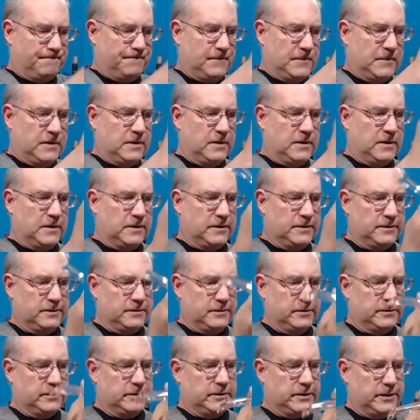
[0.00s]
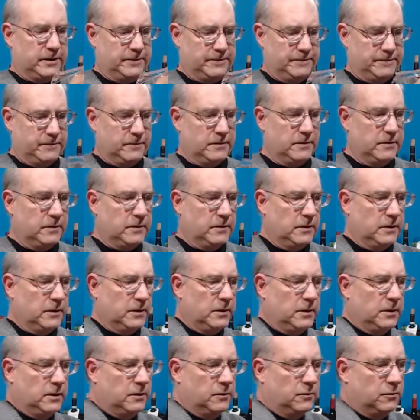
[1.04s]
let's see.
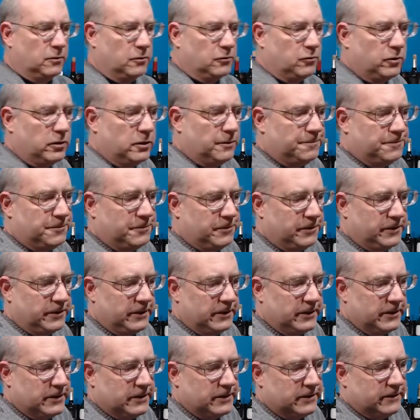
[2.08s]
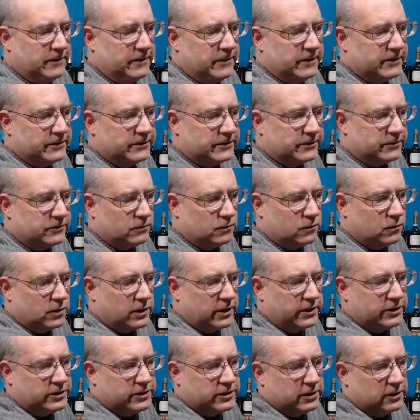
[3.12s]
We're going to put in this
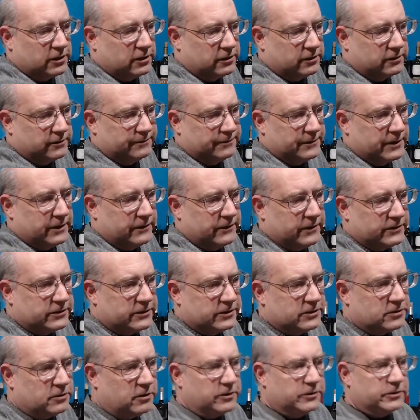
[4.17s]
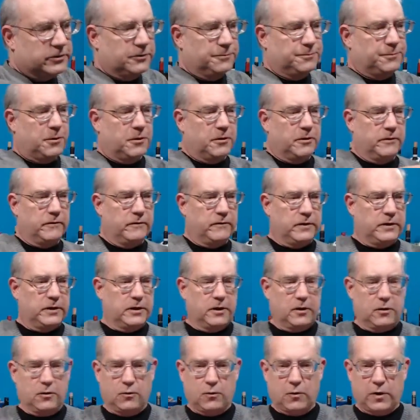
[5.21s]
wine chiller, and this is also part of the
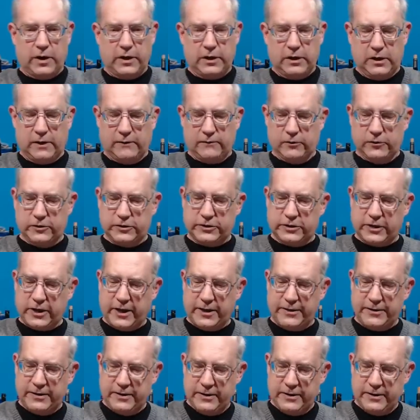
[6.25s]
Veneto Wine Lover set.